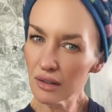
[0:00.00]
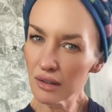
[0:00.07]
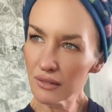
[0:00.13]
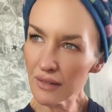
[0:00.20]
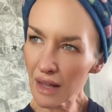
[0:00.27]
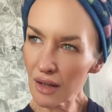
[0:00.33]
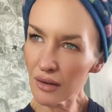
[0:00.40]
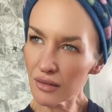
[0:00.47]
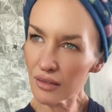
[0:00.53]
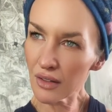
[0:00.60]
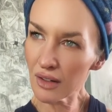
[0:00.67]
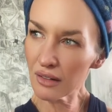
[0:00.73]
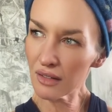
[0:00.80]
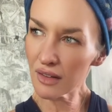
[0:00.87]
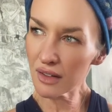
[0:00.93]
That
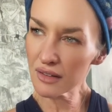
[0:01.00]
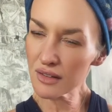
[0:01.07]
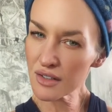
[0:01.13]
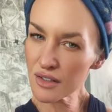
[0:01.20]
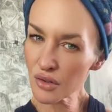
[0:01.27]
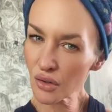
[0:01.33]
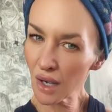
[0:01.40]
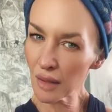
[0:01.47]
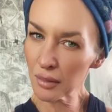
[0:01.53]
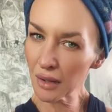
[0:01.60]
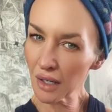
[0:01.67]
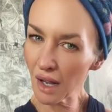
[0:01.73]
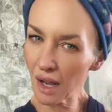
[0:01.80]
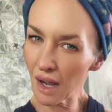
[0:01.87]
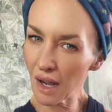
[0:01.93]
thing that it's describing,
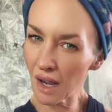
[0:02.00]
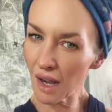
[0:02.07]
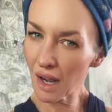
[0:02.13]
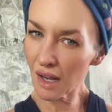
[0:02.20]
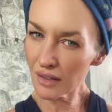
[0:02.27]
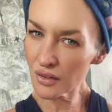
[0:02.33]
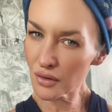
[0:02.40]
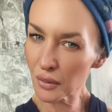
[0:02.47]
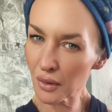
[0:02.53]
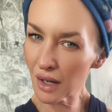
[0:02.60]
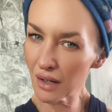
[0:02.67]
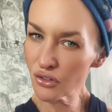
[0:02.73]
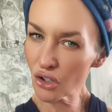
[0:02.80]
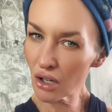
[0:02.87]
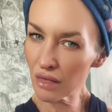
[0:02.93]
I swear
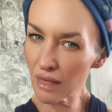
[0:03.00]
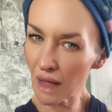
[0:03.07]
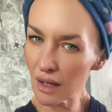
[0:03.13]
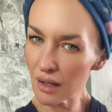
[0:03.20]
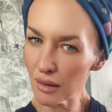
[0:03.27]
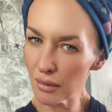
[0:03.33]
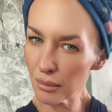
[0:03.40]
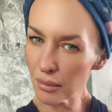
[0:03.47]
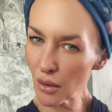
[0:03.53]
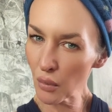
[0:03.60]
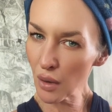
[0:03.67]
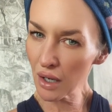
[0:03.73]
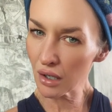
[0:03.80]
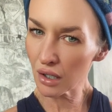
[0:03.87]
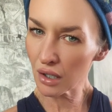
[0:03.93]
I've drawn that, but
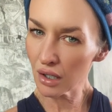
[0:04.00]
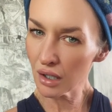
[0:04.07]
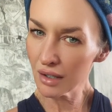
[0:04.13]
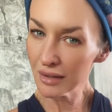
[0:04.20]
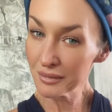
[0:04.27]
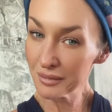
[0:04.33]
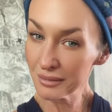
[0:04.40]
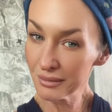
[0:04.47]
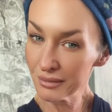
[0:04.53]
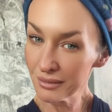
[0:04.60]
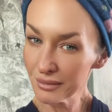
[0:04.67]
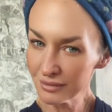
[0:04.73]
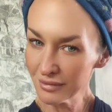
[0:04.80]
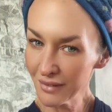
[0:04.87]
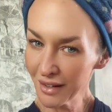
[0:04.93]
where?
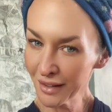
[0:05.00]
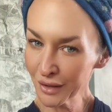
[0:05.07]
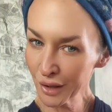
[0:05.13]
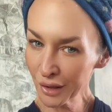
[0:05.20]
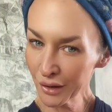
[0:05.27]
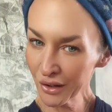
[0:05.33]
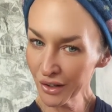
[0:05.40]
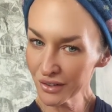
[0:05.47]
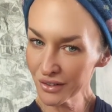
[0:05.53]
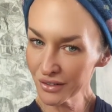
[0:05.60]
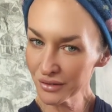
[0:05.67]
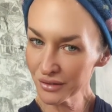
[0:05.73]
I digress.